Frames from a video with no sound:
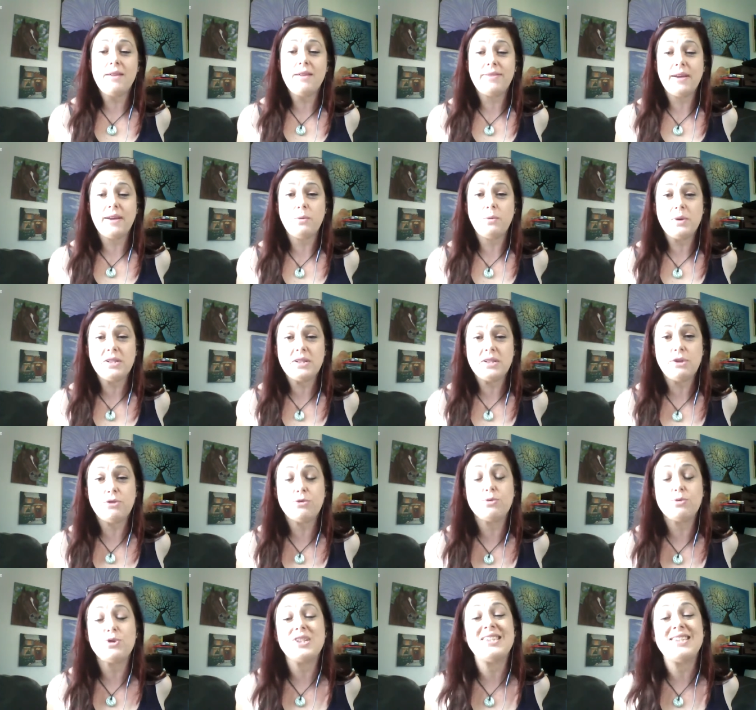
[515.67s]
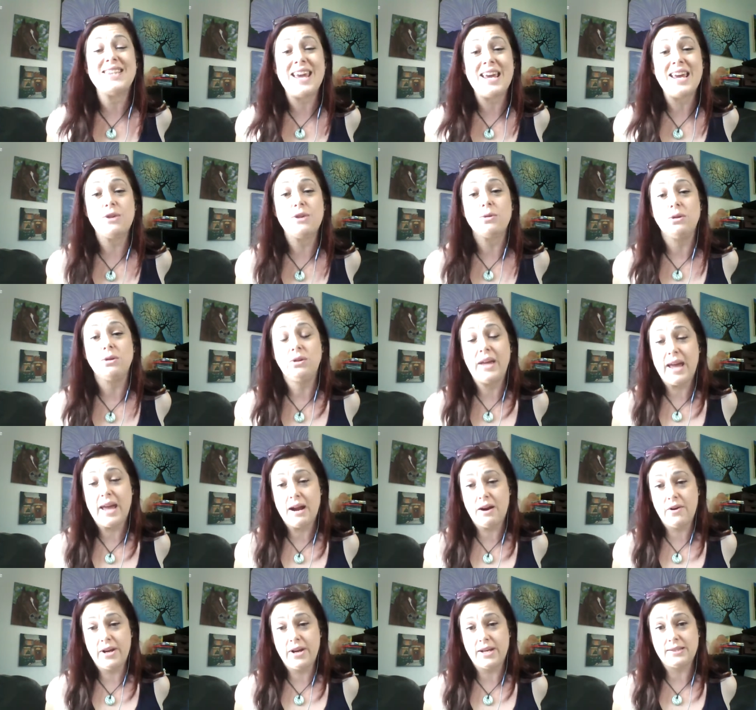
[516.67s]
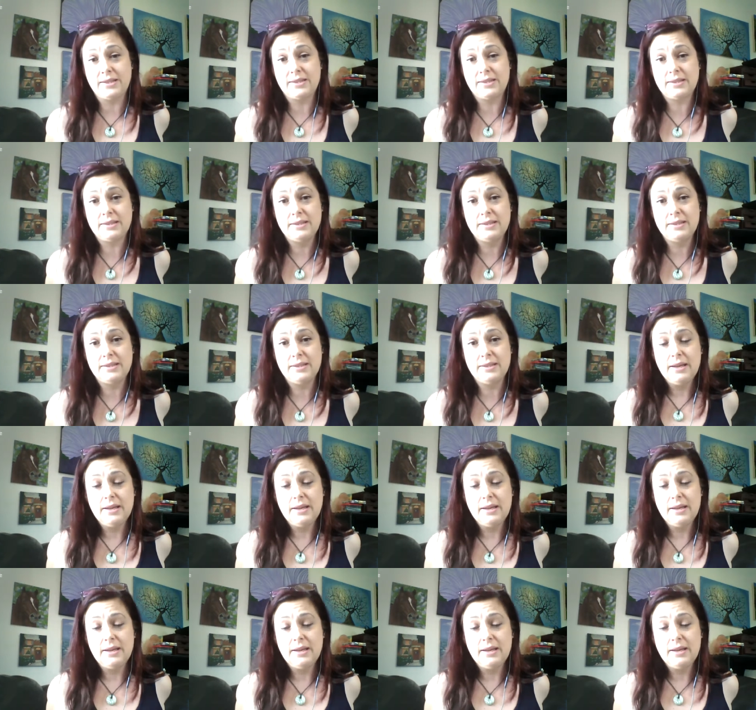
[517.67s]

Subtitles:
I think we did through the sacral areas